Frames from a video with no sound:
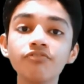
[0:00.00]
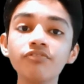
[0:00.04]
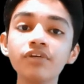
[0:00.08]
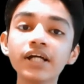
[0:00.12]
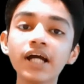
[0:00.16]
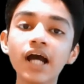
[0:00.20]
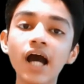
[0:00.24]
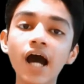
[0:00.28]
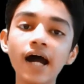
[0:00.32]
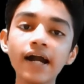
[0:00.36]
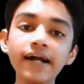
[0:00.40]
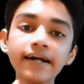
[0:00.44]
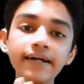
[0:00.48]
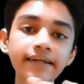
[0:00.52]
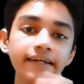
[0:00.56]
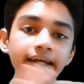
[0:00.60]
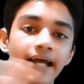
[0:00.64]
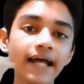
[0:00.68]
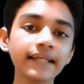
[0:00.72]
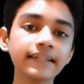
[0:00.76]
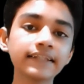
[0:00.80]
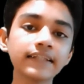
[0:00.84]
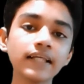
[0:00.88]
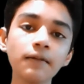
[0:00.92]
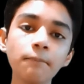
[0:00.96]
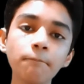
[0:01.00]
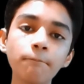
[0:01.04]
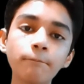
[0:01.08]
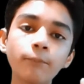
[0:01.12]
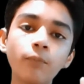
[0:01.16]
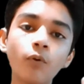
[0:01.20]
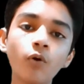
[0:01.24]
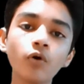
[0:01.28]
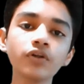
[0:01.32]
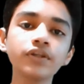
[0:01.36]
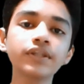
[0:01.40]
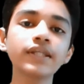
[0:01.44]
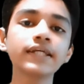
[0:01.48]
we can't castle
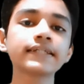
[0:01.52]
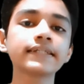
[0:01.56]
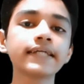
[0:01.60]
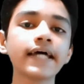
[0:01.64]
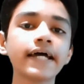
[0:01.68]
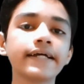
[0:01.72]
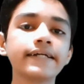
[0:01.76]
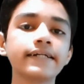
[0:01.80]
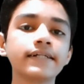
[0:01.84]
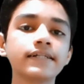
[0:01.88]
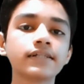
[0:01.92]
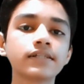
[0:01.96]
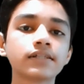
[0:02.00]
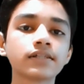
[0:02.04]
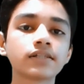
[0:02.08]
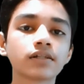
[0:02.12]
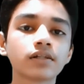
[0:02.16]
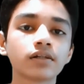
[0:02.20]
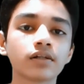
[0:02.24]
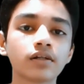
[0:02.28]
both the sides.